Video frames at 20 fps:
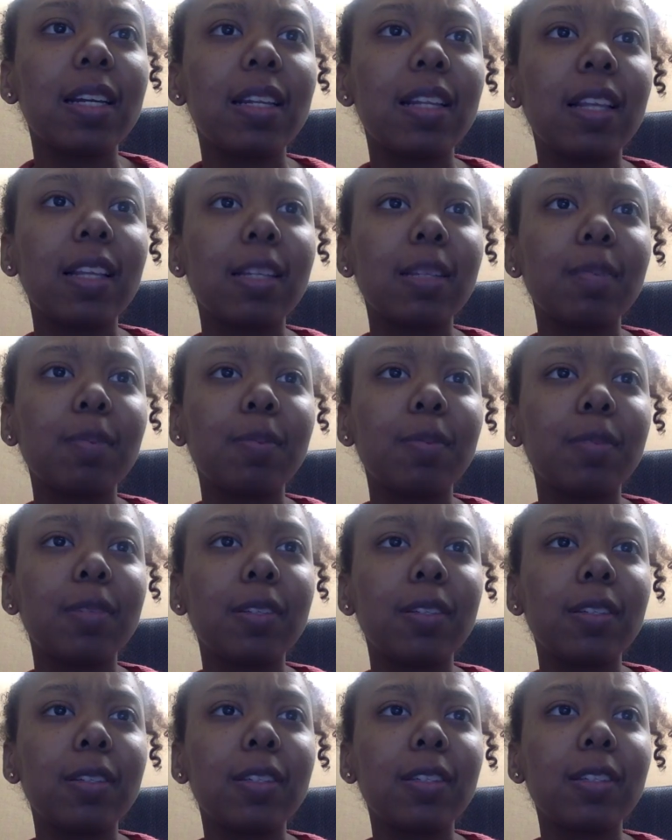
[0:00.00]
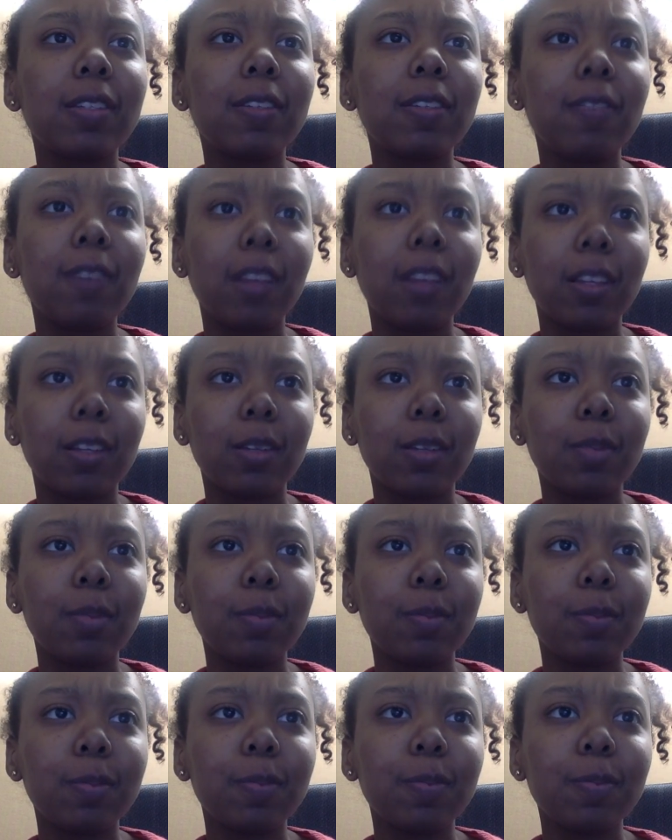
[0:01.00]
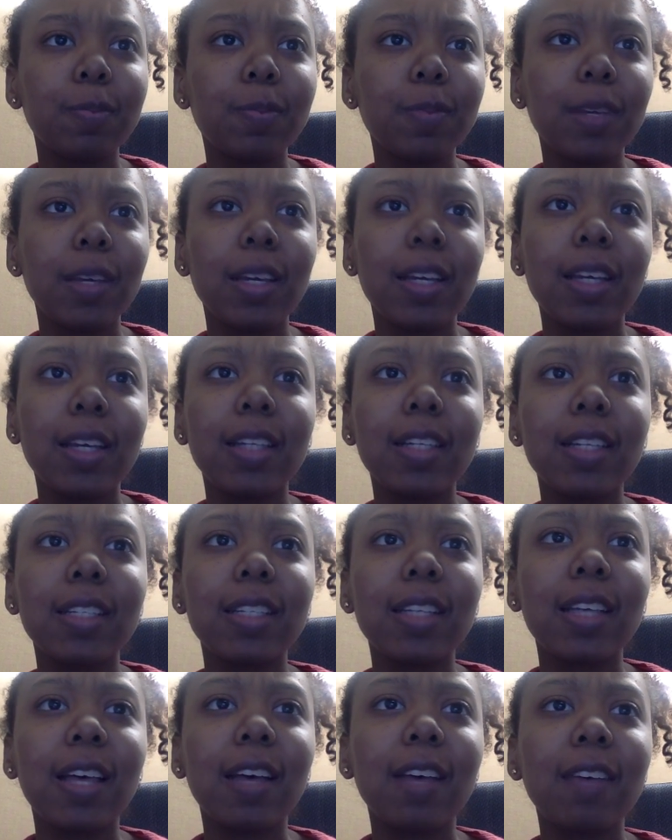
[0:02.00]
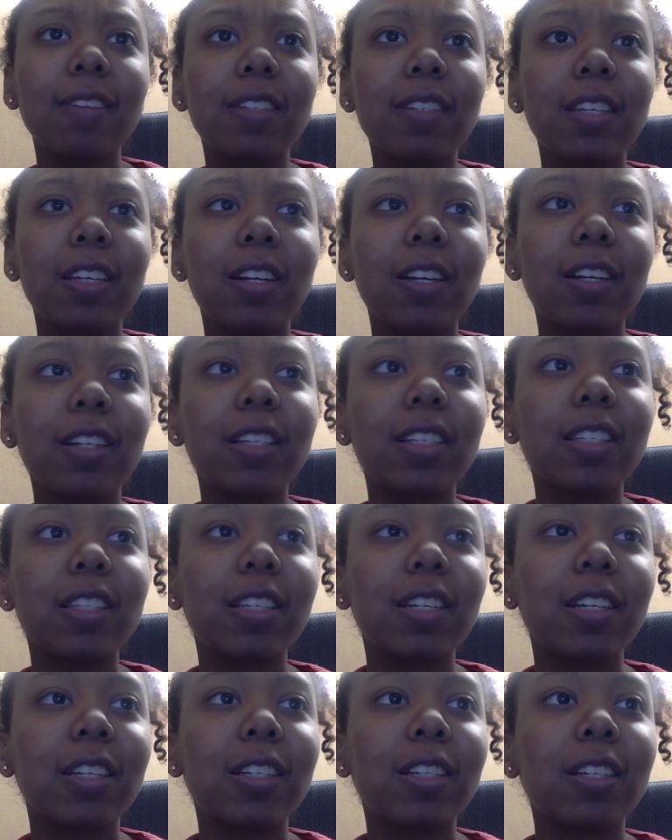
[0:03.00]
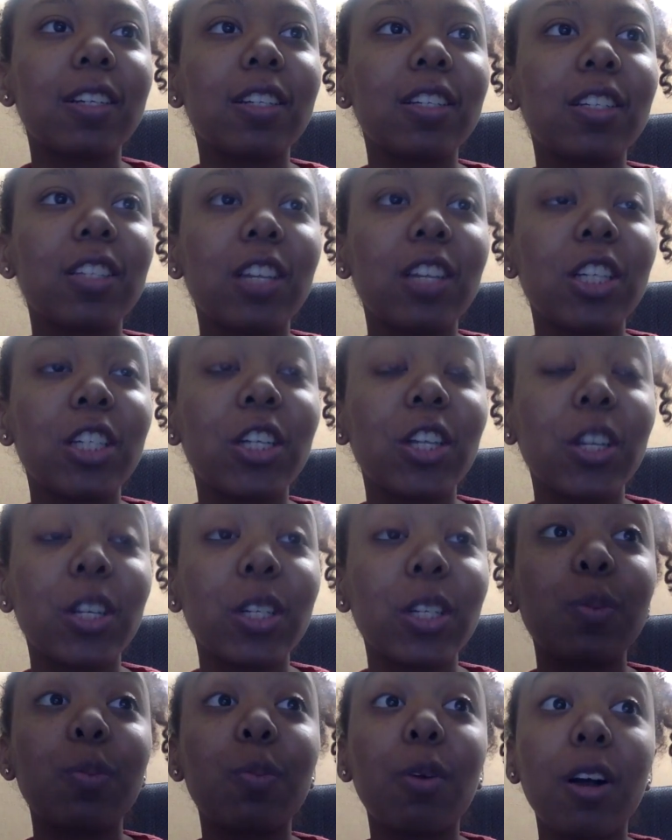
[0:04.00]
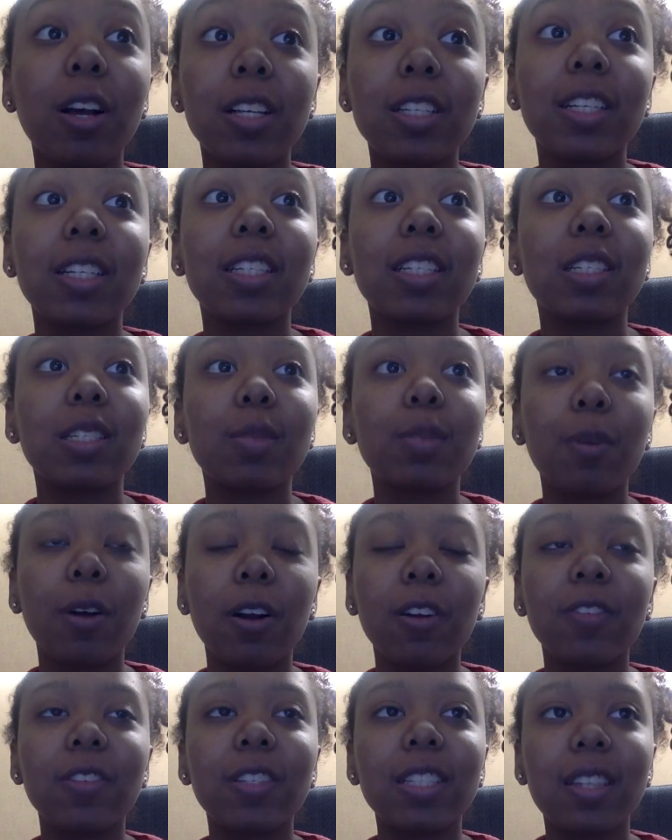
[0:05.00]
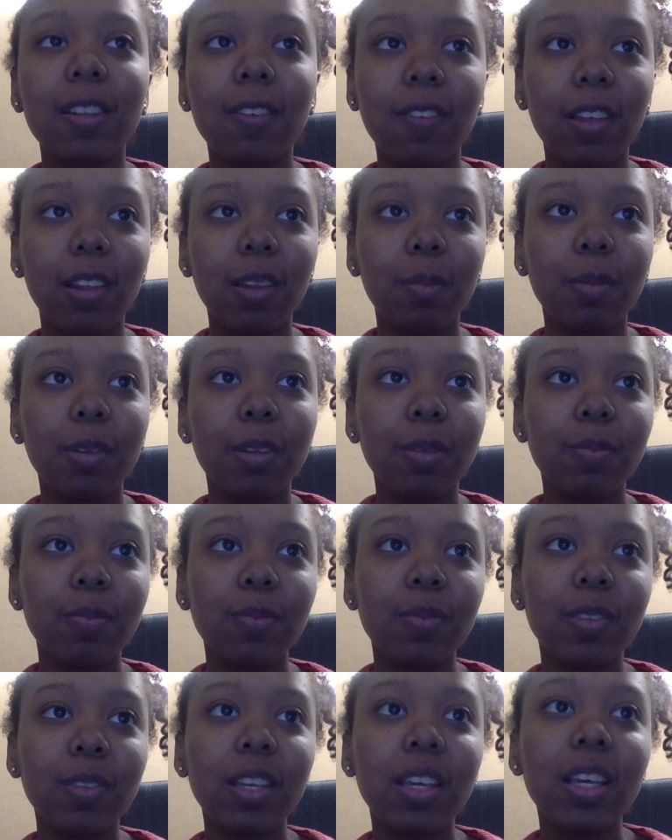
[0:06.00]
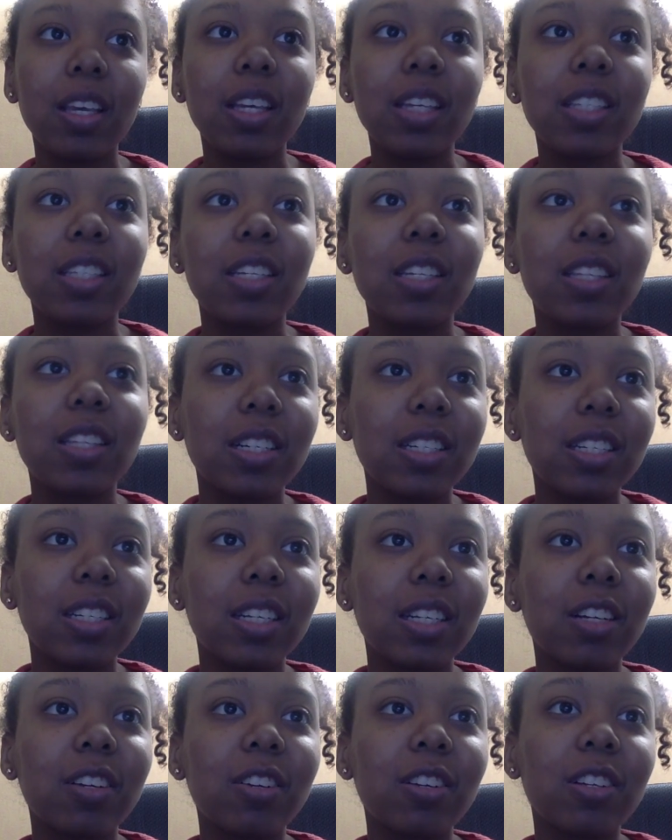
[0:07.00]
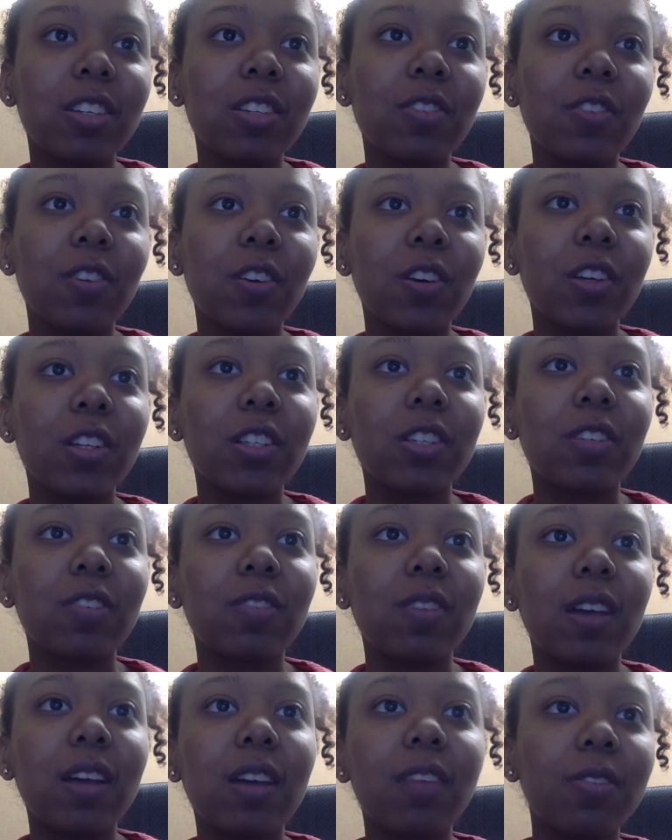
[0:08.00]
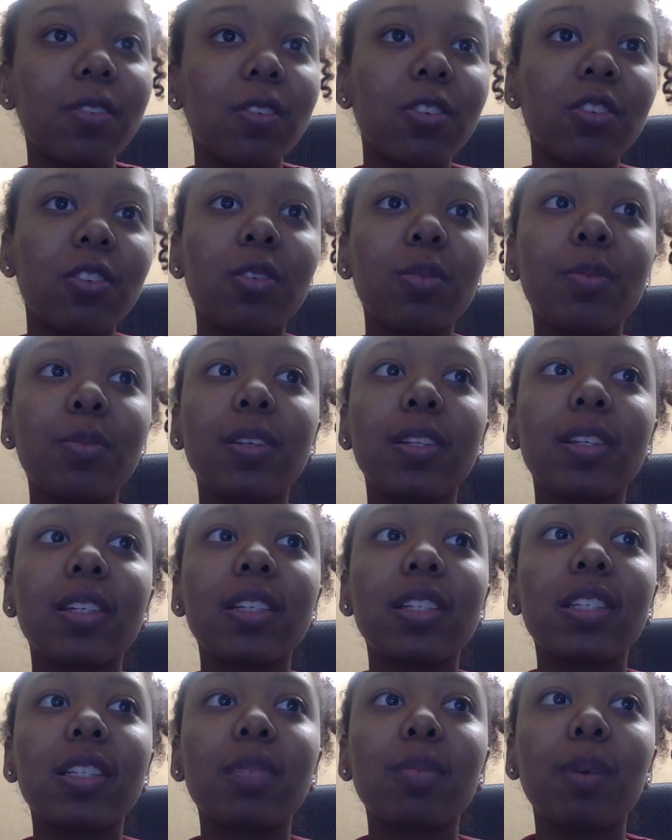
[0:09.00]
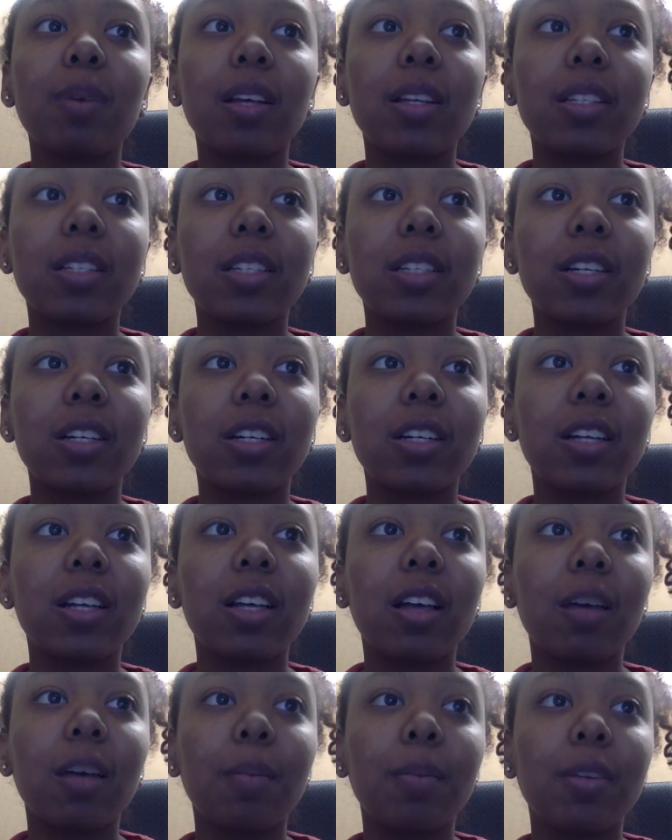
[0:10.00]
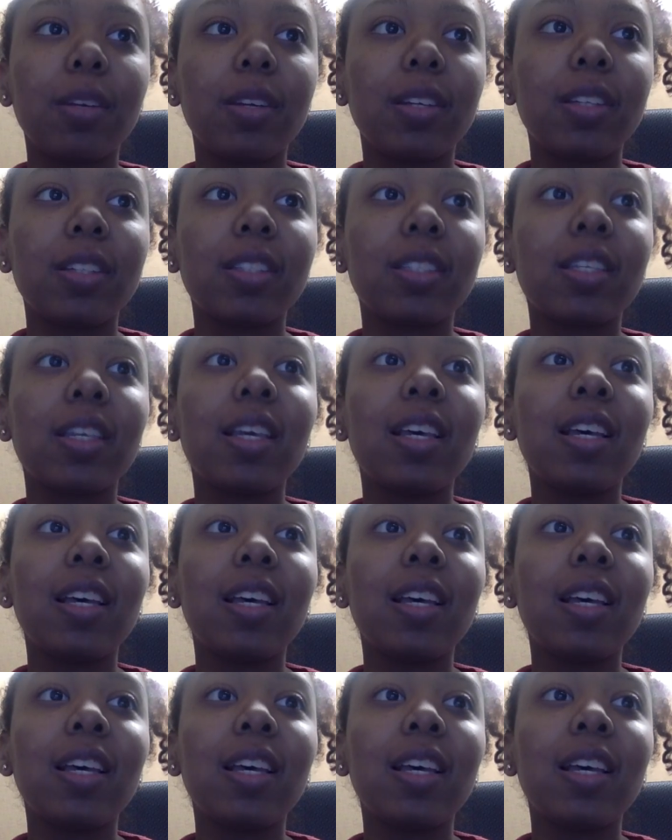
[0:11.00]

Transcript: that's developed doesn't have security assurance processes as part of its development. So there's an increased focus on finding vulnerabilities by security companies,